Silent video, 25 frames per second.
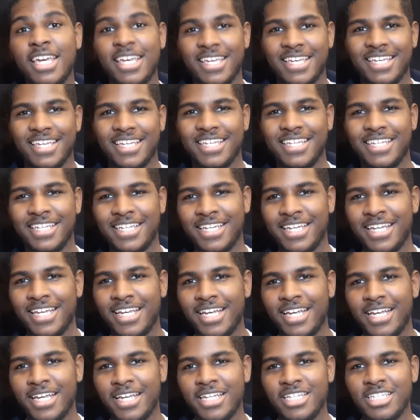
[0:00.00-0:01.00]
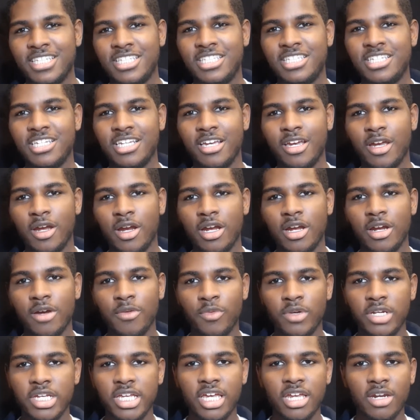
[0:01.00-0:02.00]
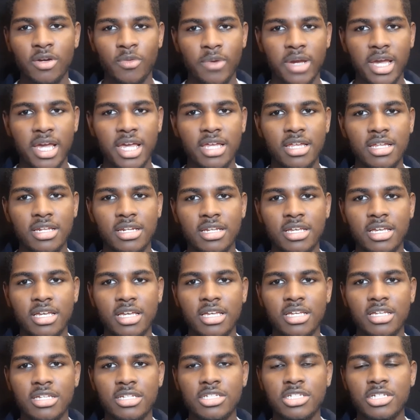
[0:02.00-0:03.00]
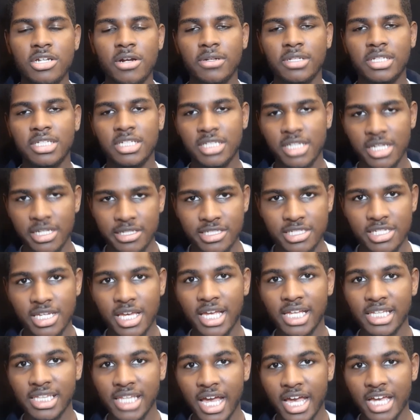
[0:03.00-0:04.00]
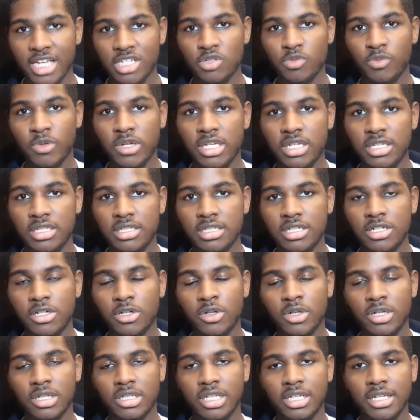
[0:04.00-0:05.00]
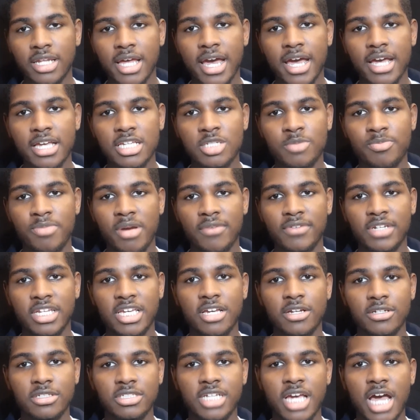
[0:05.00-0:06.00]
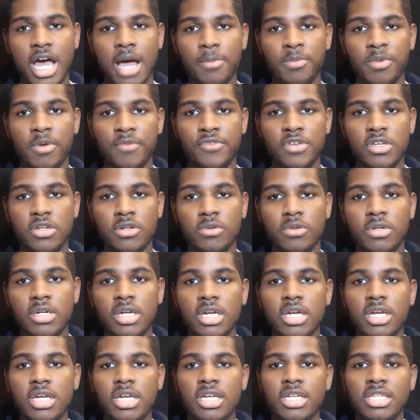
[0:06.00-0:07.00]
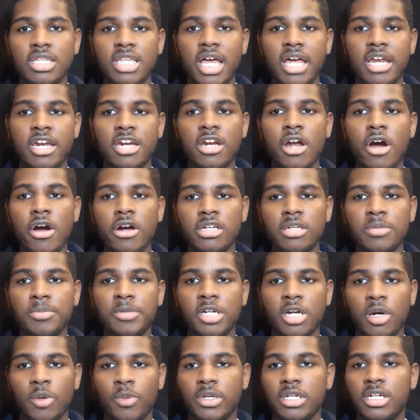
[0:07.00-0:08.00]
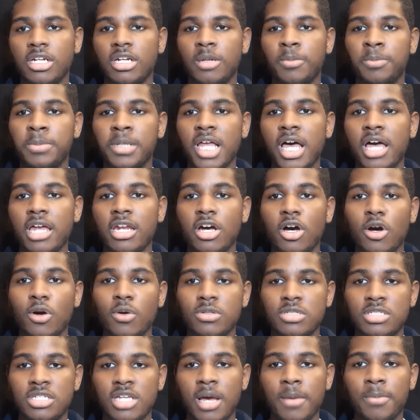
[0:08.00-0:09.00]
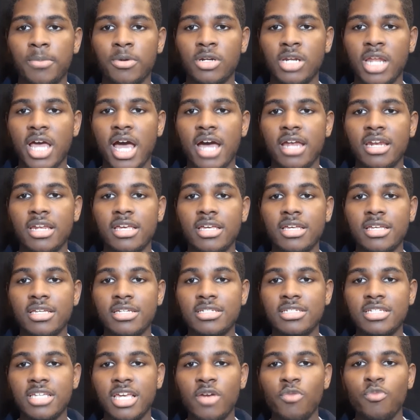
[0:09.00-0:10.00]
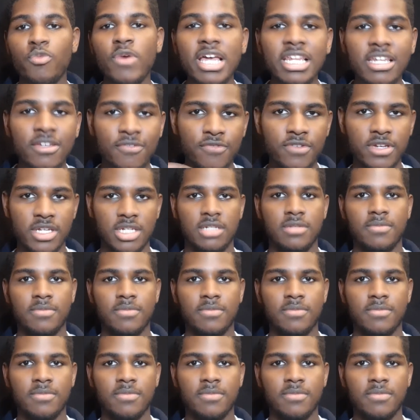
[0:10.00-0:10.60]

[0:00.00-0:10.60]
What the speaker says: To reiterate, Sterling did say last week, or the last Beverly Hills Cop review, that an argument on whether the plot holds up or not is irrelevant,